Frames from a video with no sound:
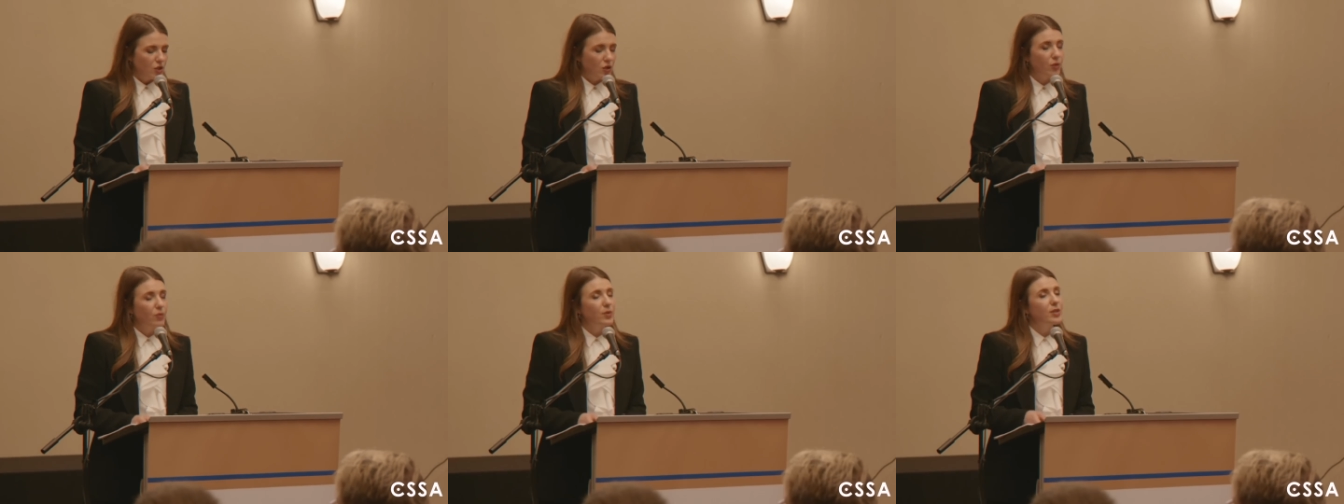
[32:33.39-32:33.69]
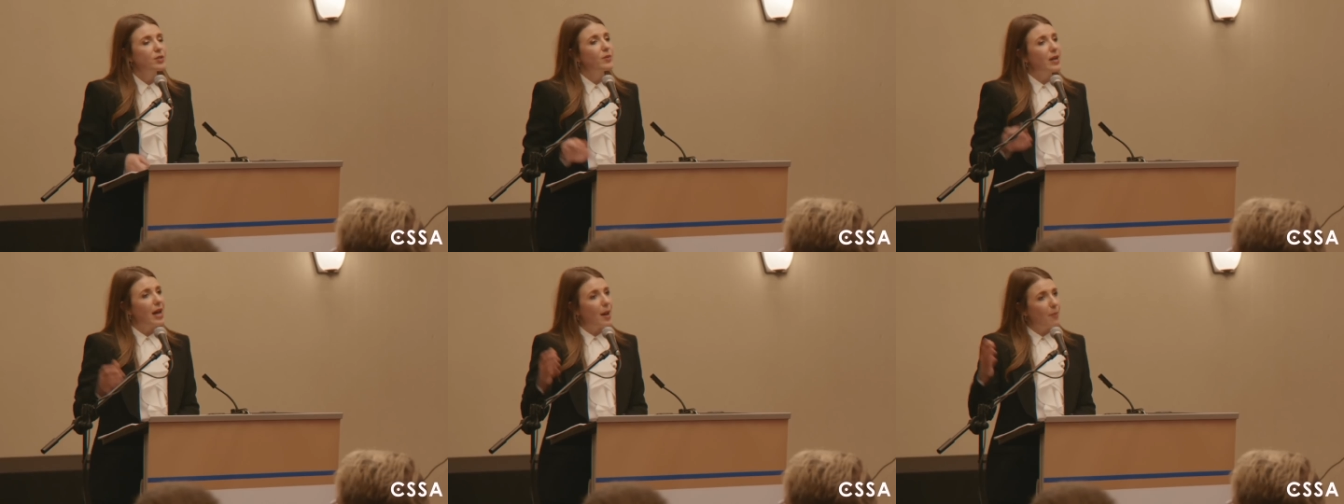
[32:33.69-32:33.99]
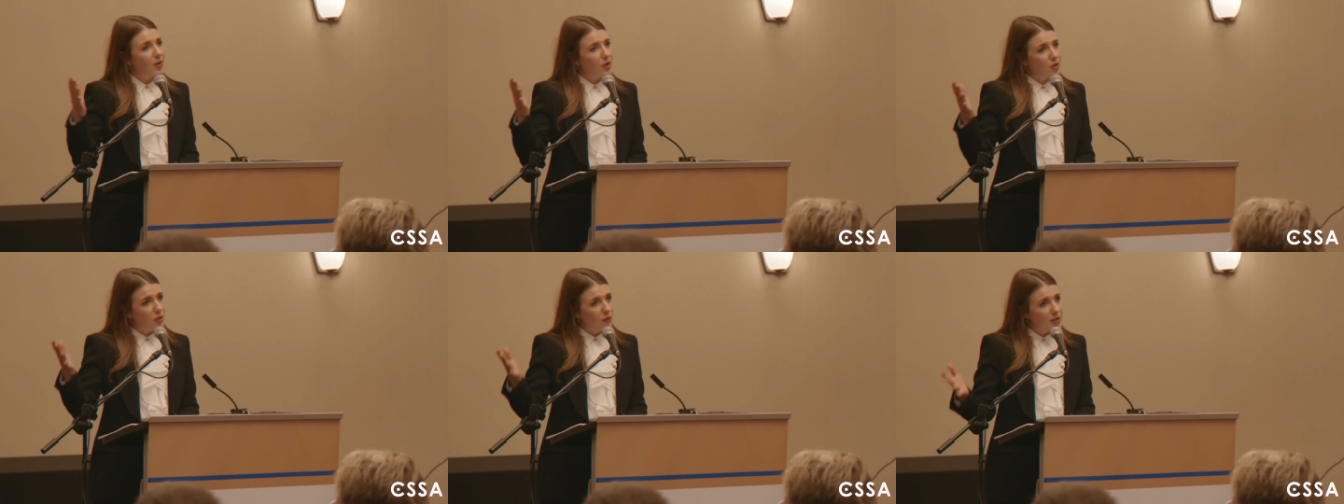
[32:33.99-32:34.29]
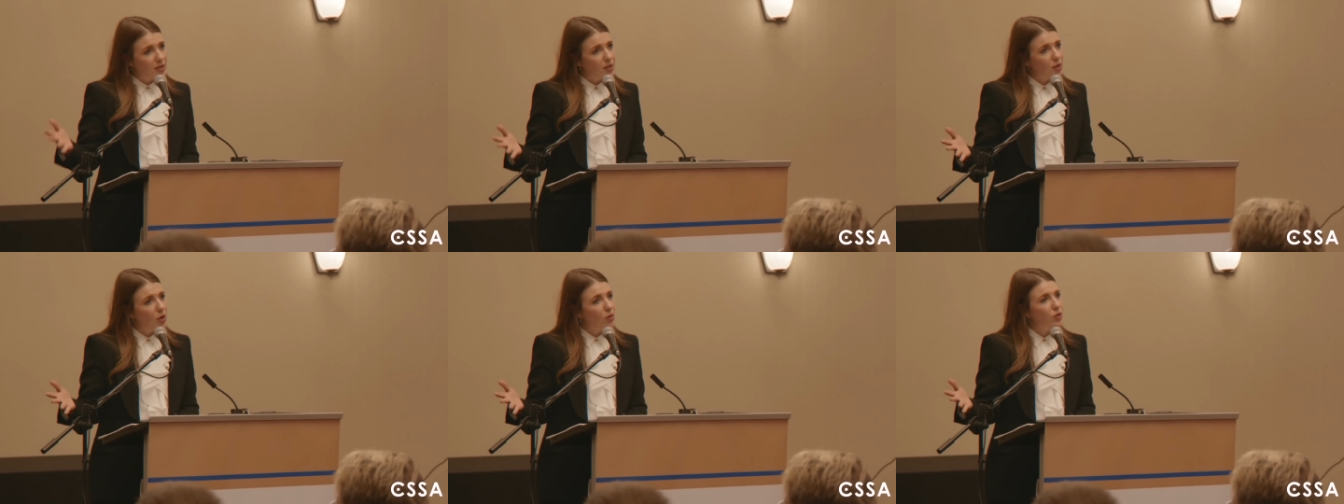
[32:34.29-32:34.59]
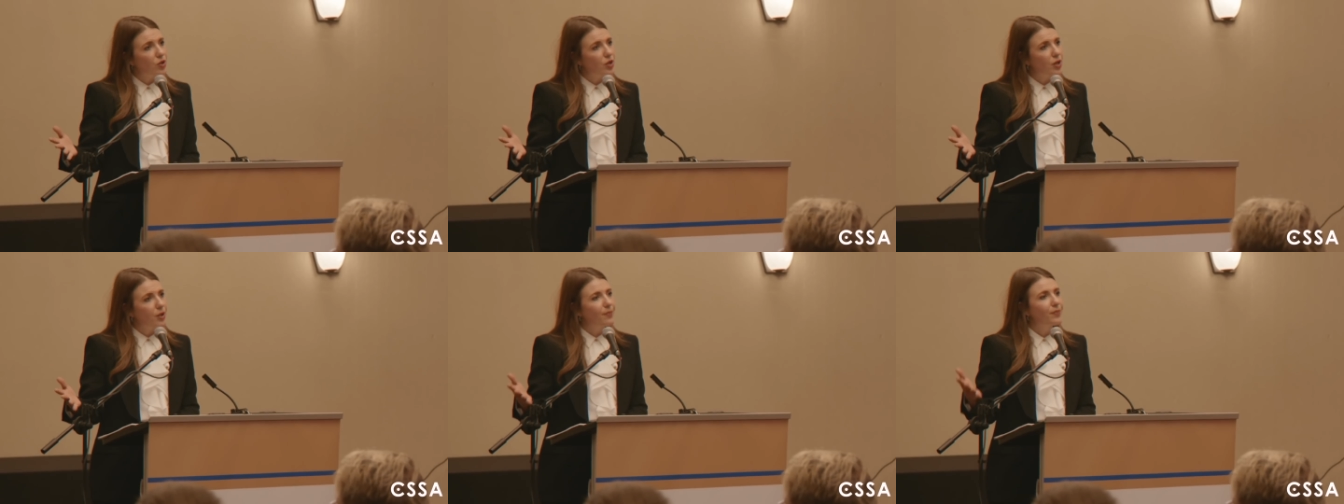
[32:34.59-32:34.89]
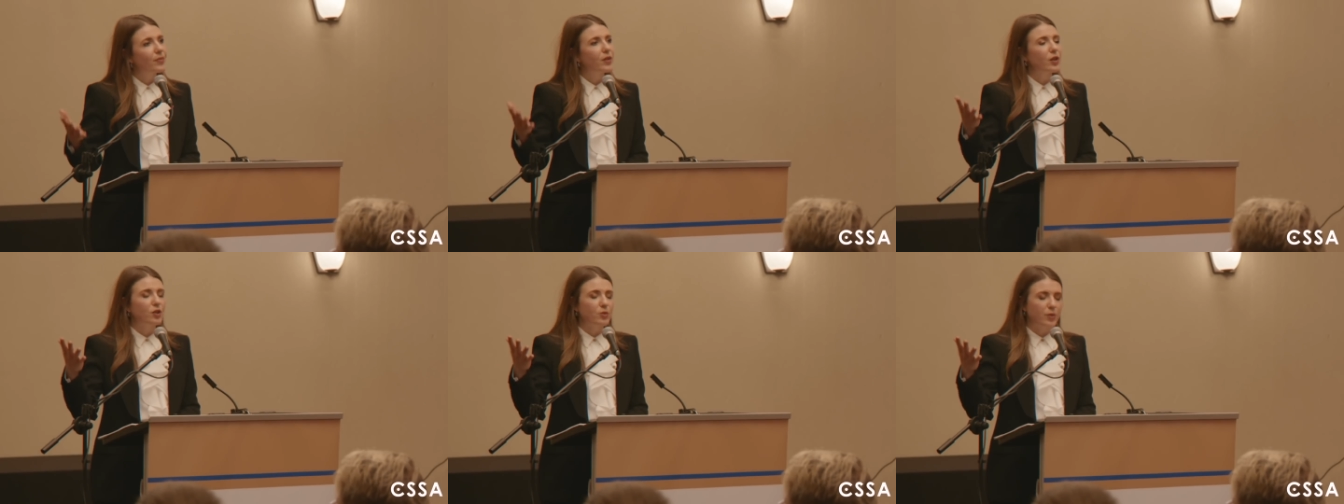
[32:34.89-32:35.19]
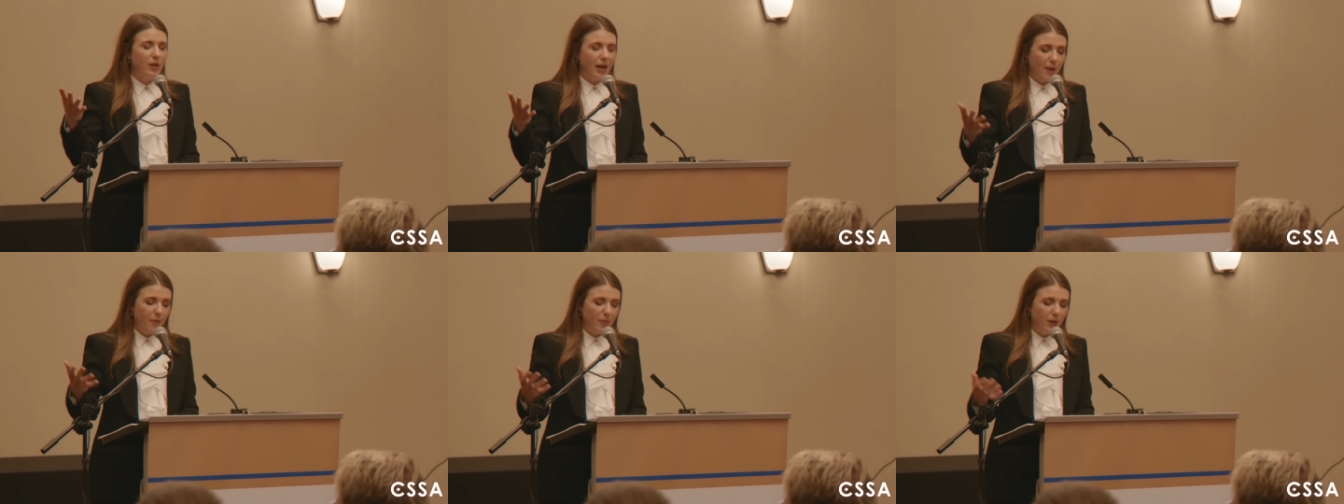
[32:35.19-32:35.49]
There was what happened in Nova Scotia,
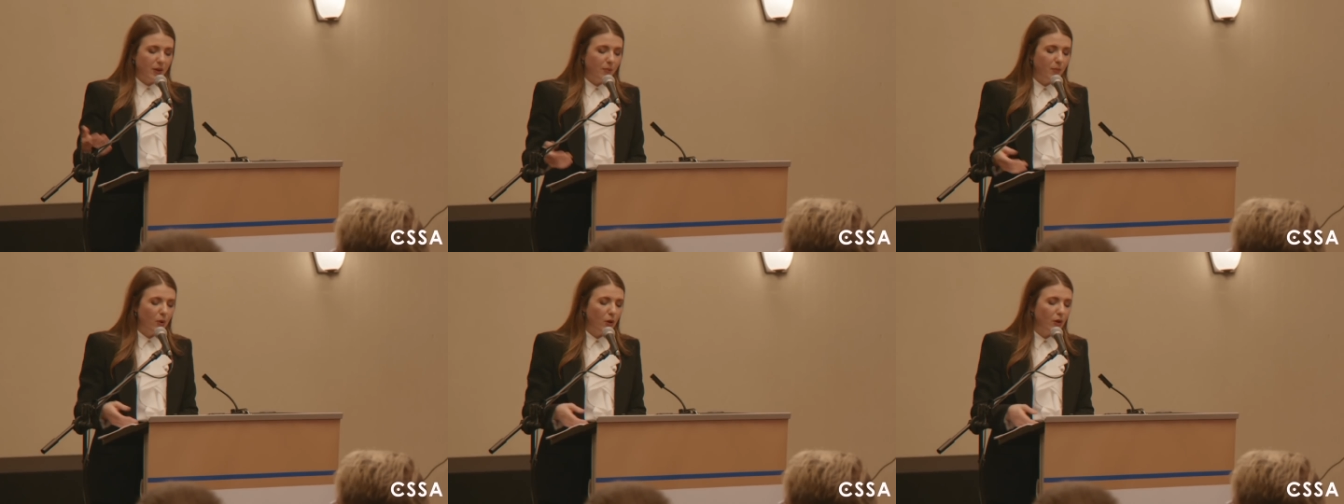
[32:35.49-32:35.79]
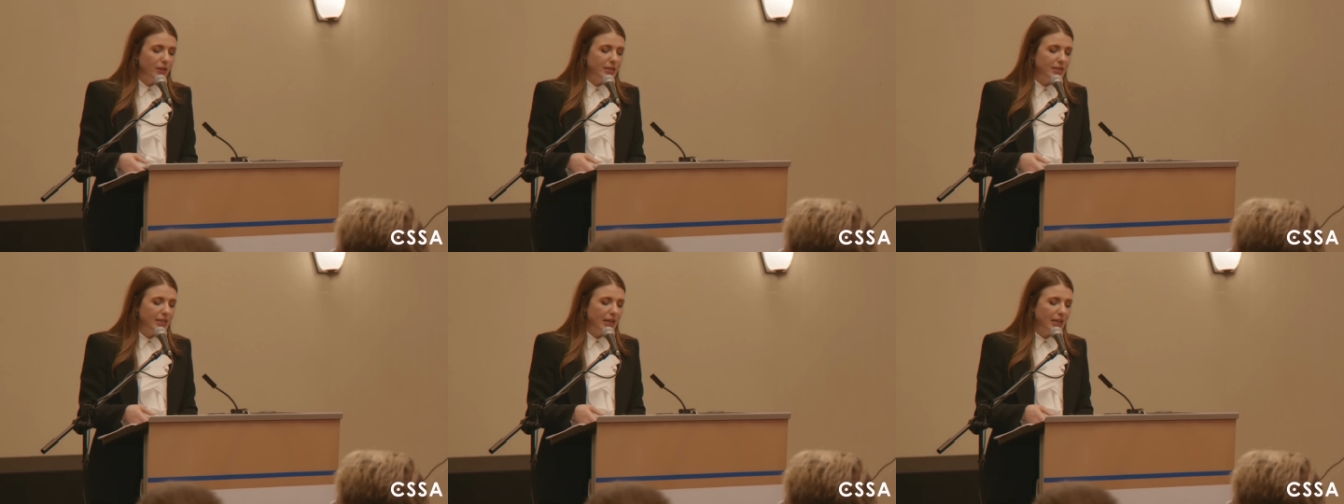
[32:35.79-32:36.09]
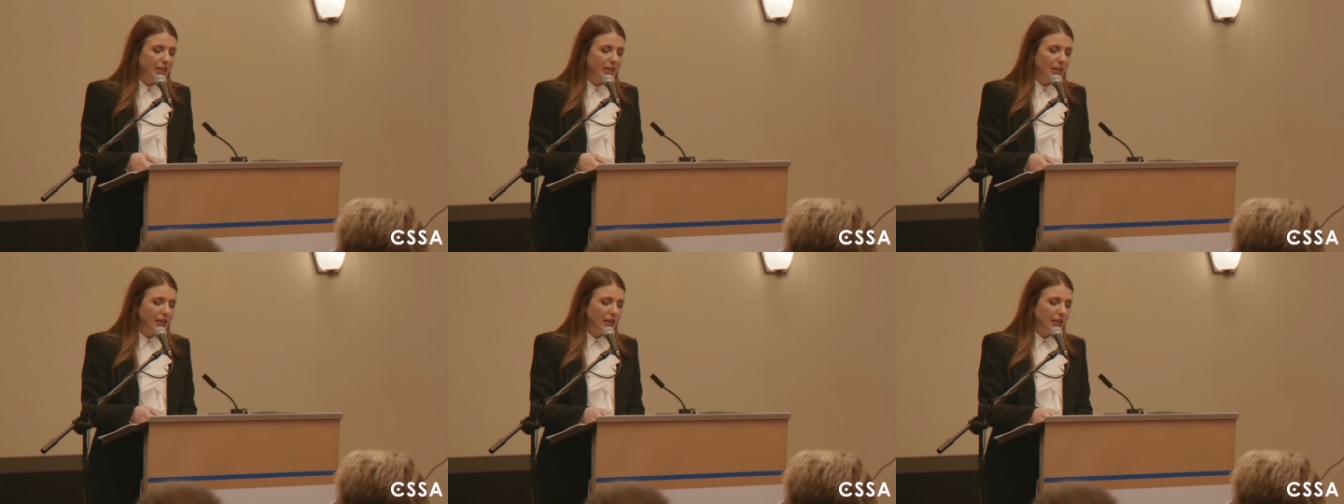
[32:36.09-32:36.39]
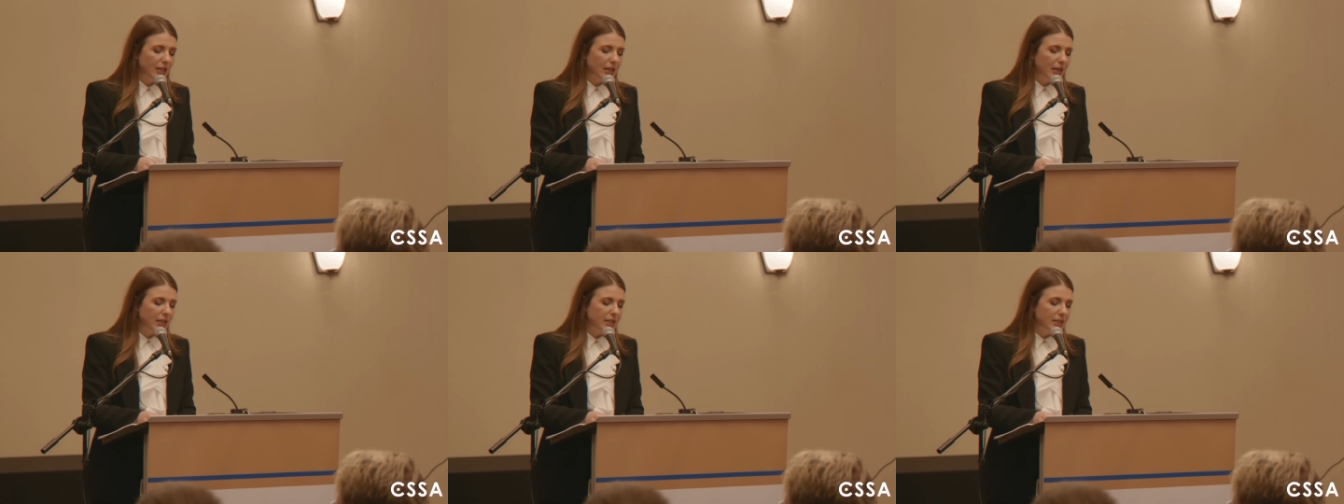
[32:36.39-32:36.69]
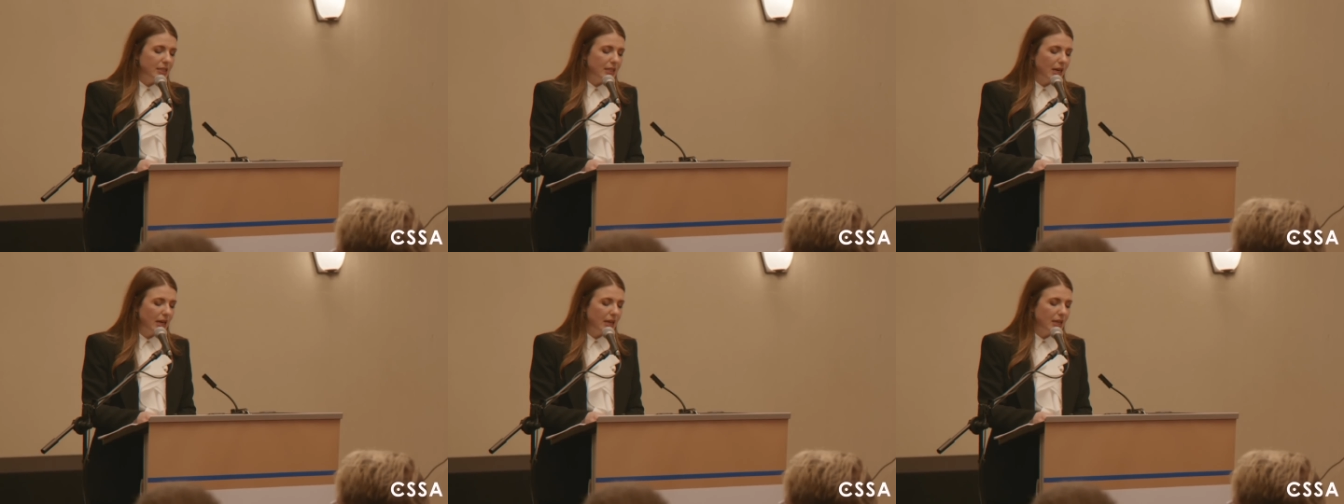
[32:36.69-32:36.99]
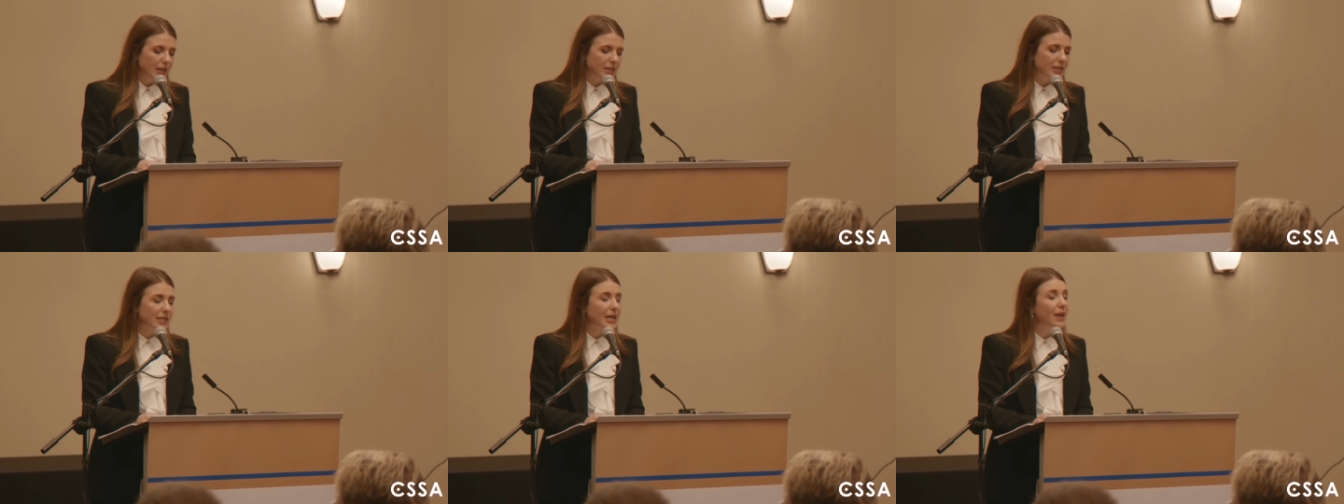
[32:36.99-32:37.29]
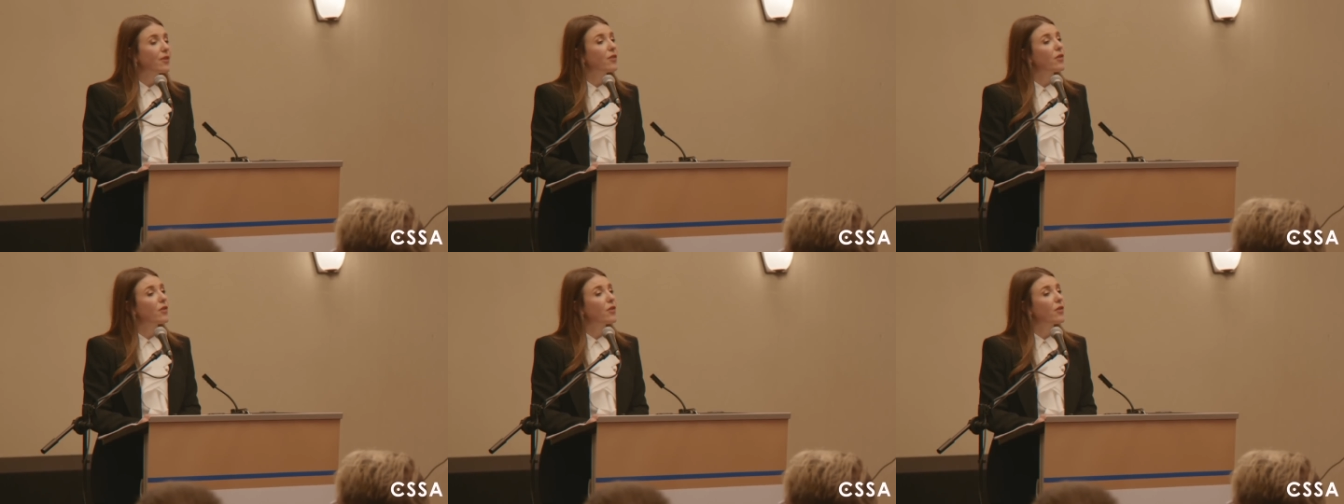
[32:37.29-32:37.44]
there's what happened in Polytechnic in the 1980s,